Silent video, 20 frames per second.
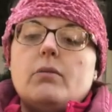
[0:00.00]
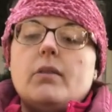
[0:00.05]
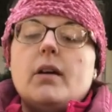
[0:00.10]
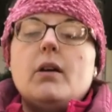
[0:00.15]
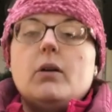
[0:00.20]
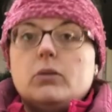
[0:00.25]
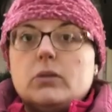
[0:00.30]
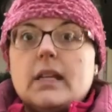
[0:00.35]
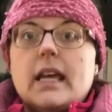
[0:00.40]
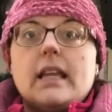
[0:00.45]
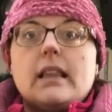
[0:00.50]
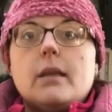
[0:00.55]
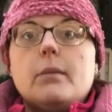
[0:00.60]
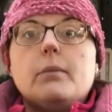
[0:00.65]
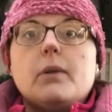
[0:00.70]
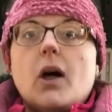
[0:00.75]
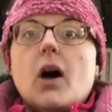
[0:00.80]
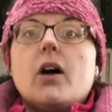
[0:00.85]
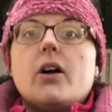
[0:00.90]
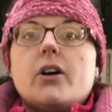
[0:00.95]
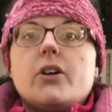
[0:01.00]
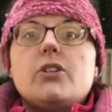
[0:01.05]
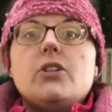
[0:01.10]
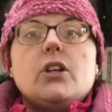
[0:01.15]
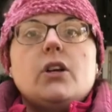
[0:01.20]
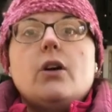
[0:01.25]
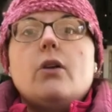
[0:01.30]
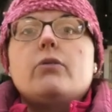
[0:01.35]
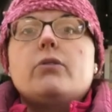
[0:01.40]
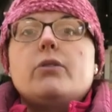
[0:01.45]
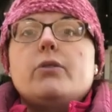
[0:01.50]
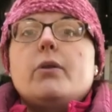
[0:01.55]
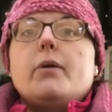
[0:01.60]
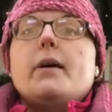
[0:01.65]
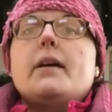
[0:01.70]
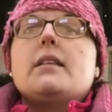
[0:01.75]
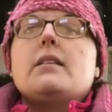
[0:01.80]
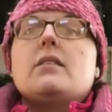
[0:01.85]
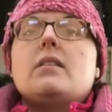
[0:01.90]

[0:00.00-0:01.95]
it'll take them longer to go through it.